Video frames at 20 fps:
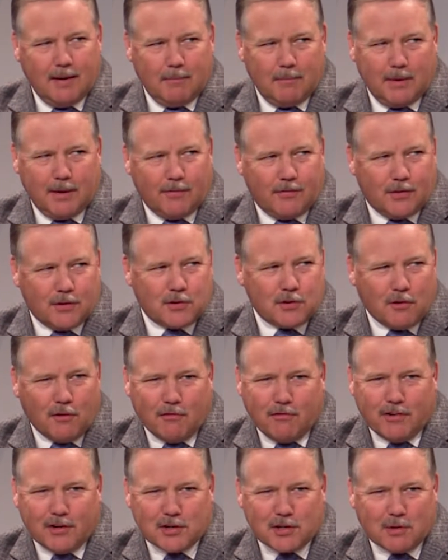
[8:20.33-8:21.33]
But if there's no
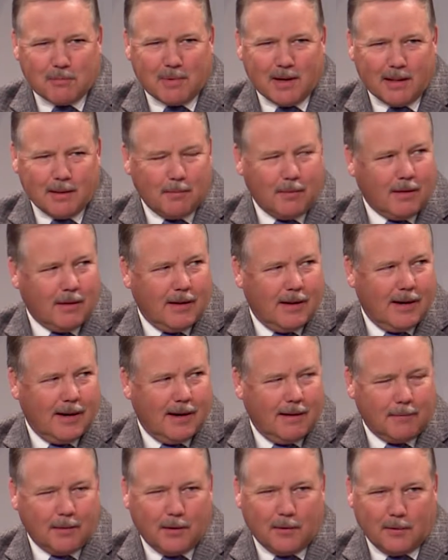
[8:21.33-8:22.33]
fish available,
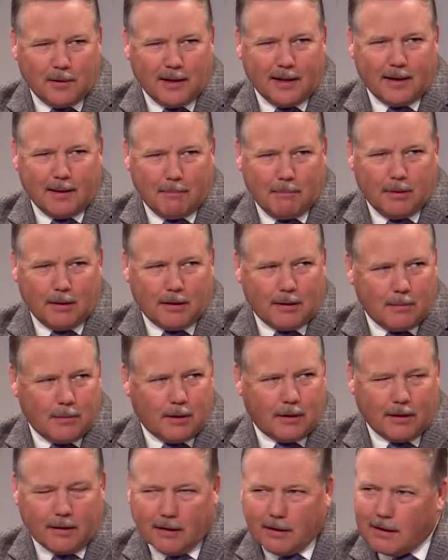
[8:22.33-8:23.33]
I'm going to get a butter
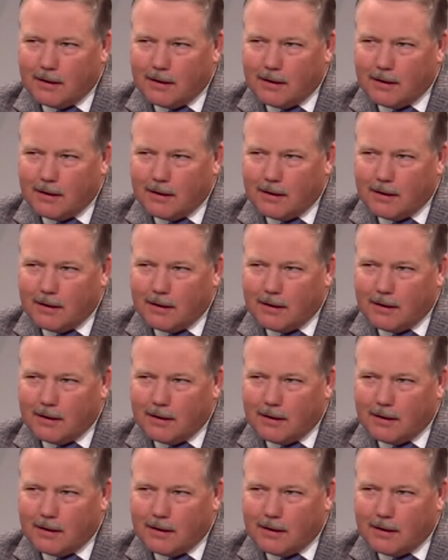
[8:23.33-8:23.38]
burger.